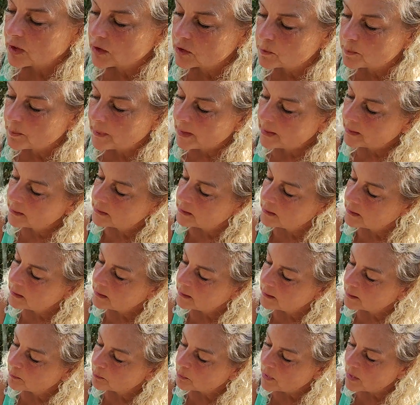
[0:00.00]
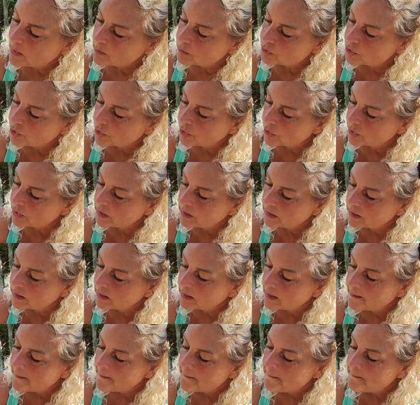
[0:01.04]
suspect uh, brown turkey.
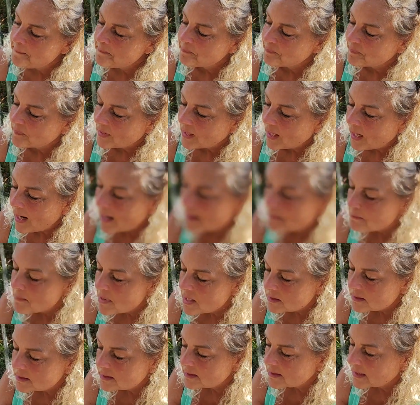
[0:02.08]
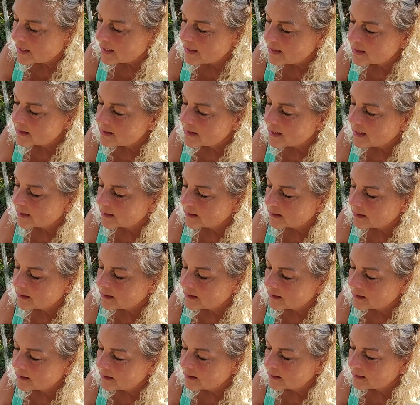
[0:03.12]
I must say that
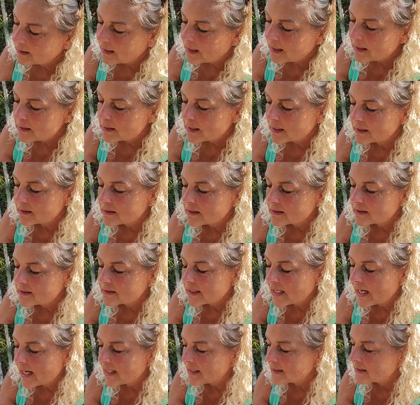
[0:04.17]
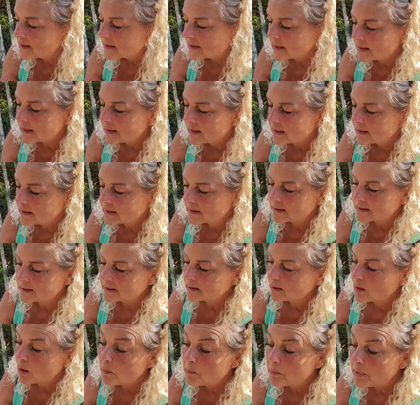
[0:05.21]
I think the taste
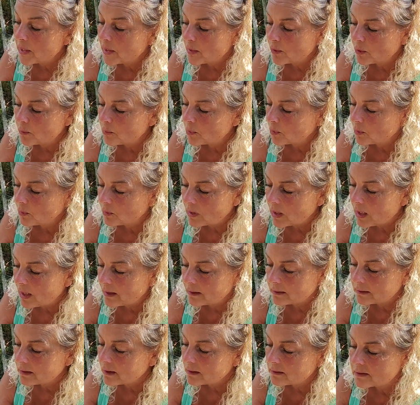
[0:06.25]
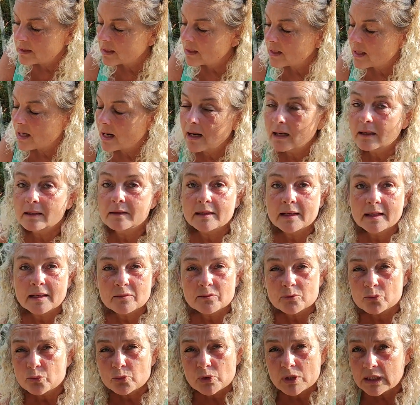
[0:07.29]
is comparable. I uh, they are they are
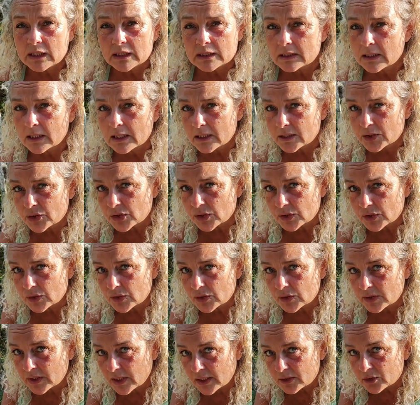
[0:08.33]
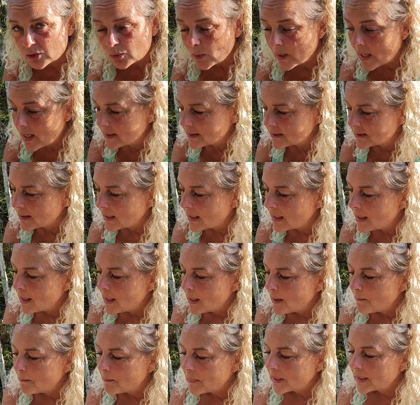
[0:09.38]
really delicious taste wise,
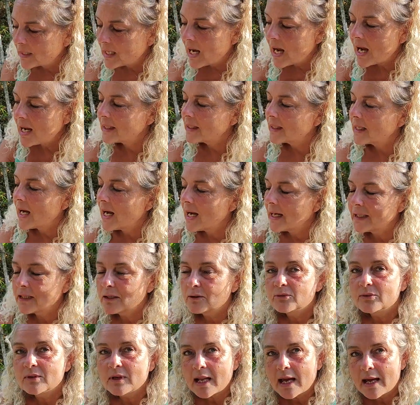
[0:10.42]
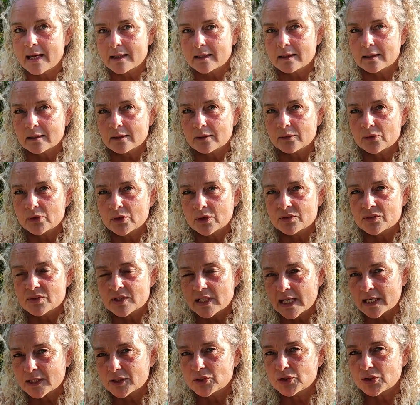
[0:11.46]
but I kind of like the
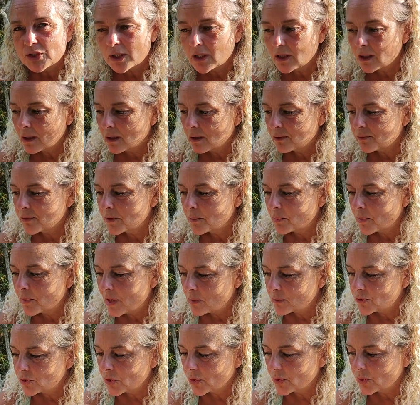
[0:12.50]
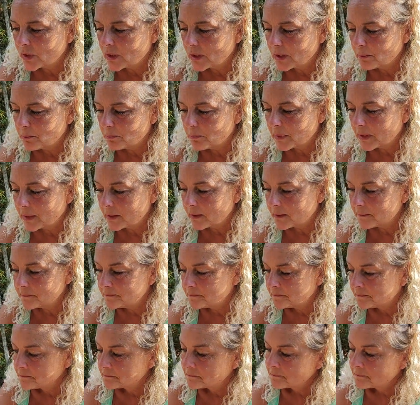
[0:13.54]
texture of the brown turkey better.